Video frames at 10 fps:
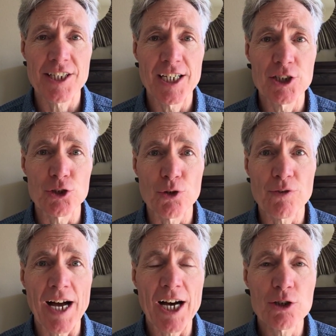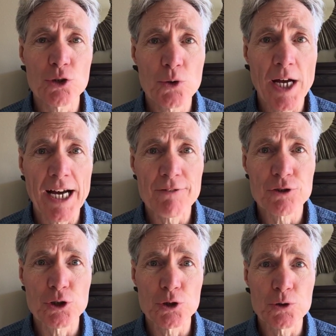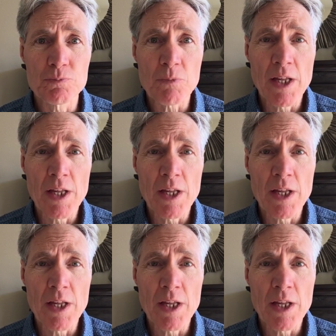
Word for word: tell you of how you have to